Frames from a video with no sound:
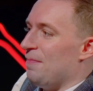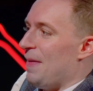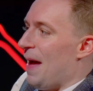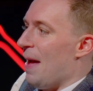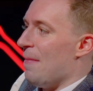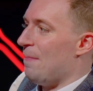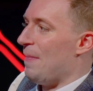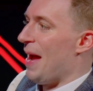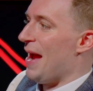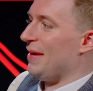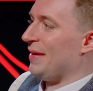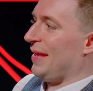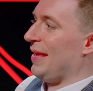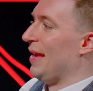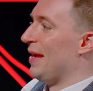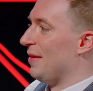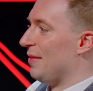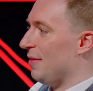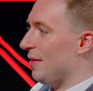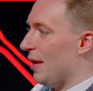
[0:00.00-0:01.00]
Bad
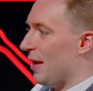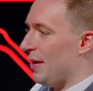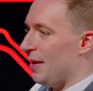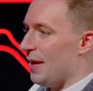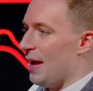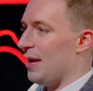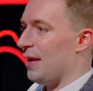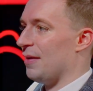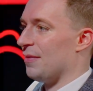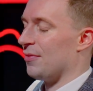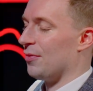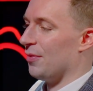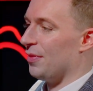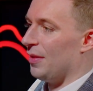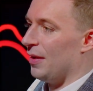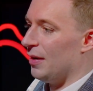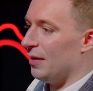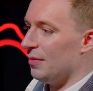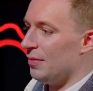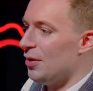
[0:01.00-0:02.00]
kid, yada yada yeah, sort of
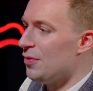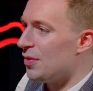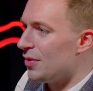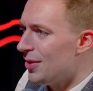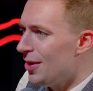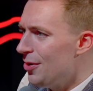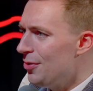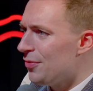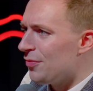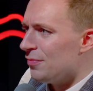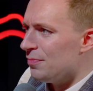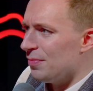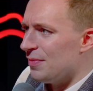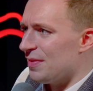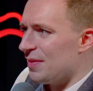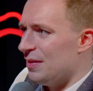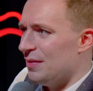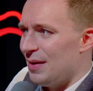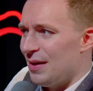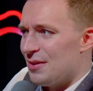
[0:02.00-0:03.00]
thing. Yeah. There's loads from
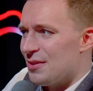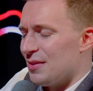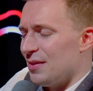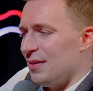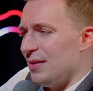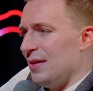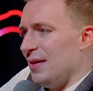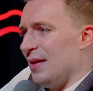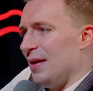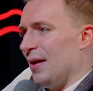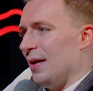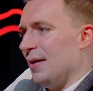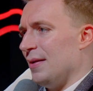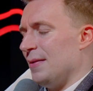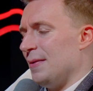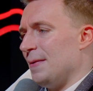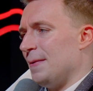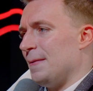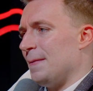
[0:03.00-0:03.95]
Brazil, actually, yeah.